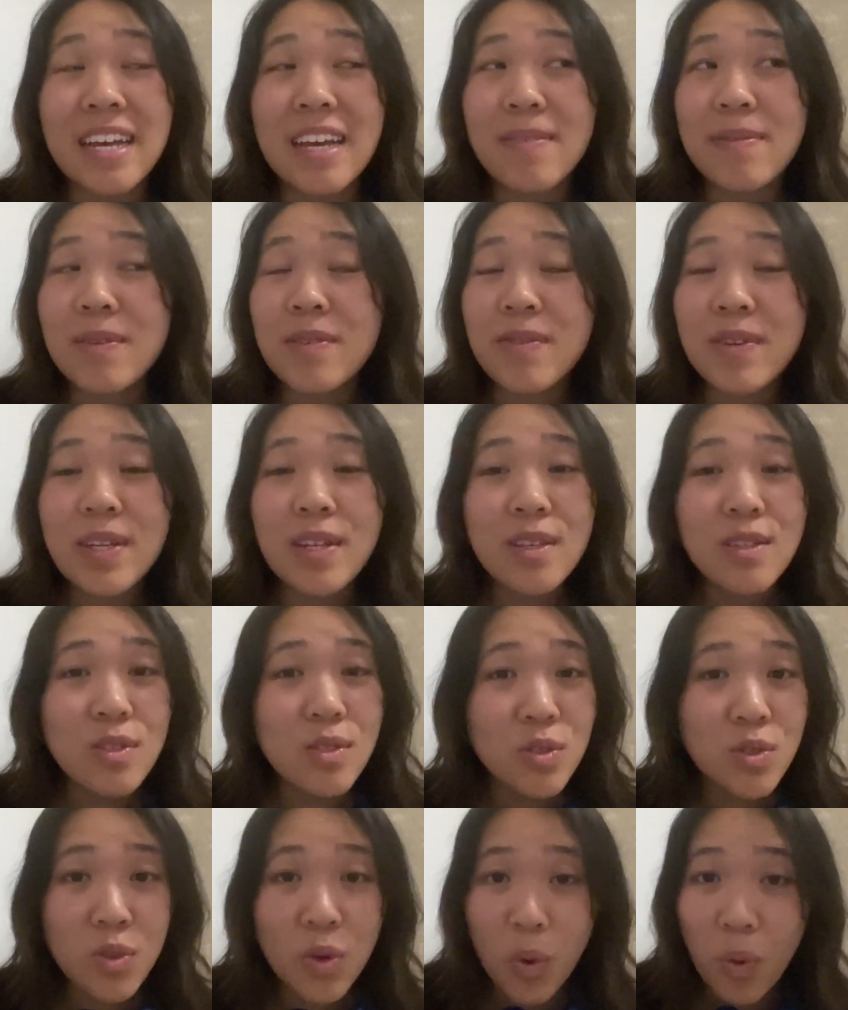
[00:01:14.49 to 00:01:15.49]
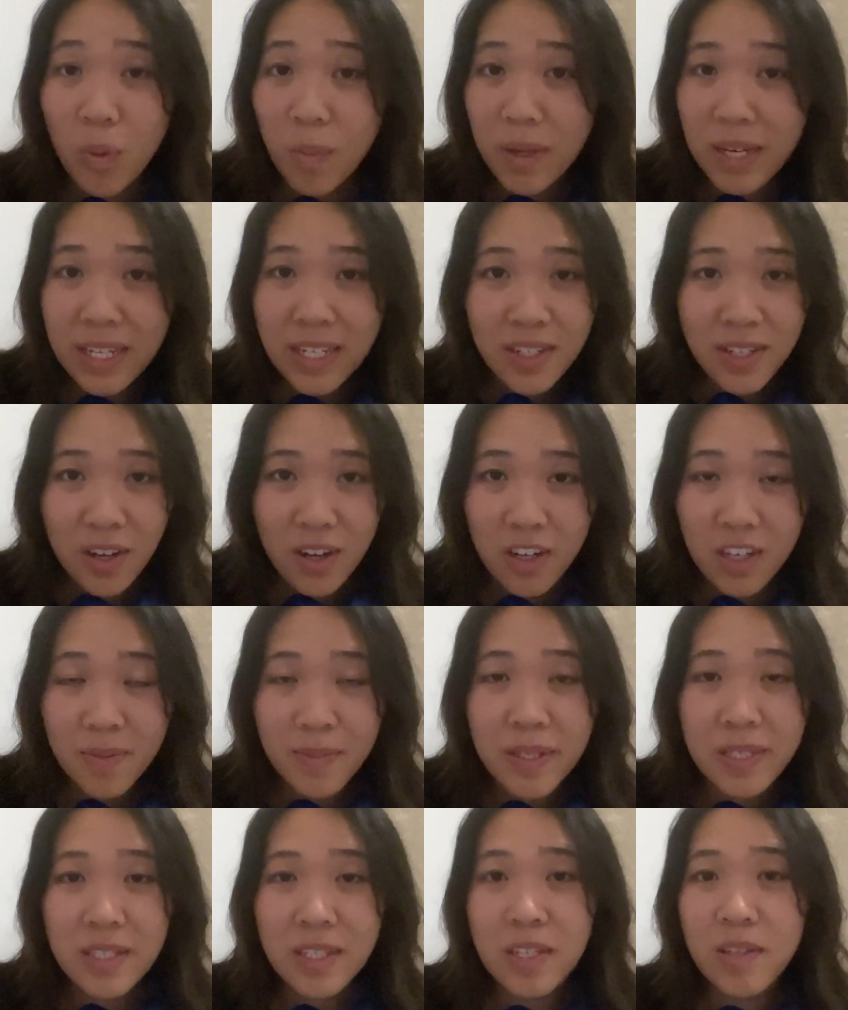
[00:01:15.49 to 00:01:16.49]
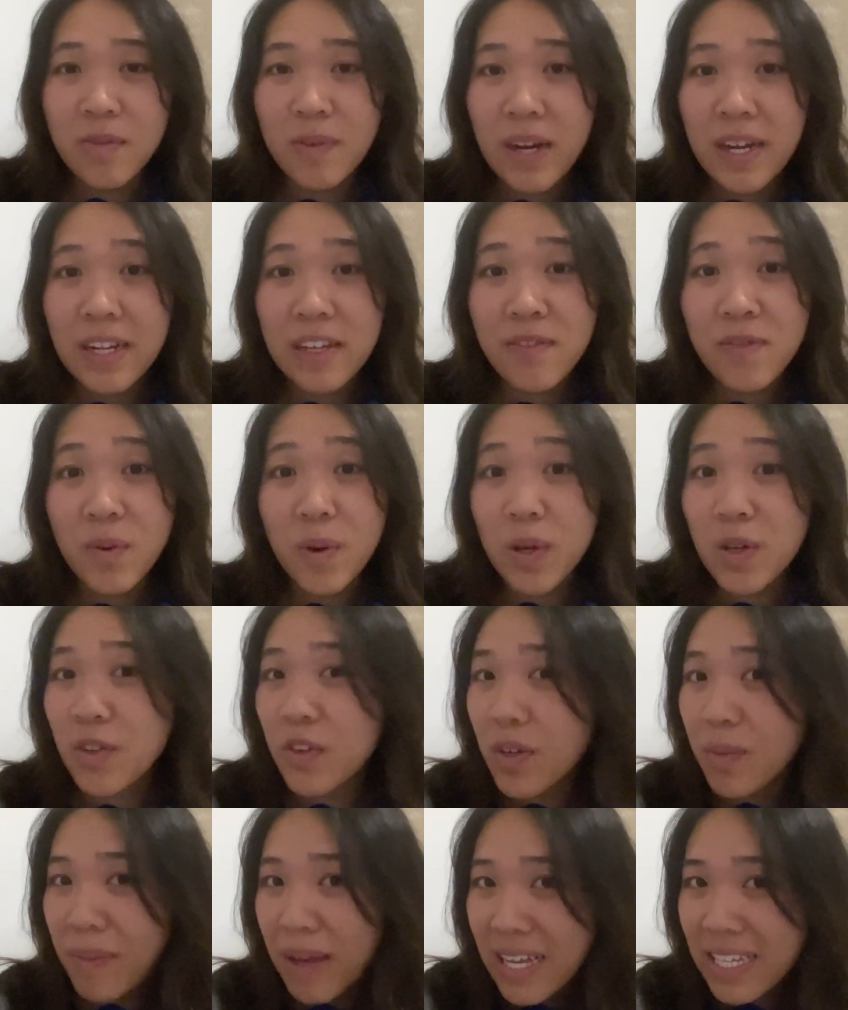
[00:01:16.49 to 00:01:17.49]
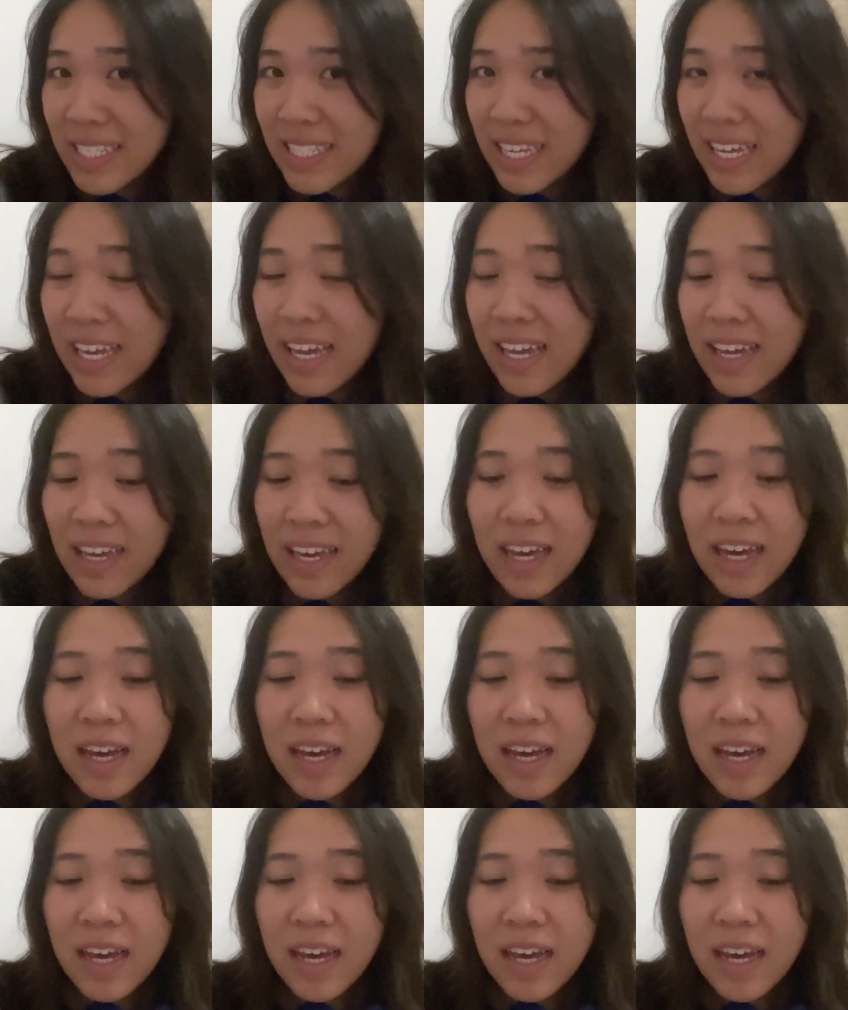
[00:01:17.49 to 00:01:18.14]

I've been reading so many documents and writing for a group essay,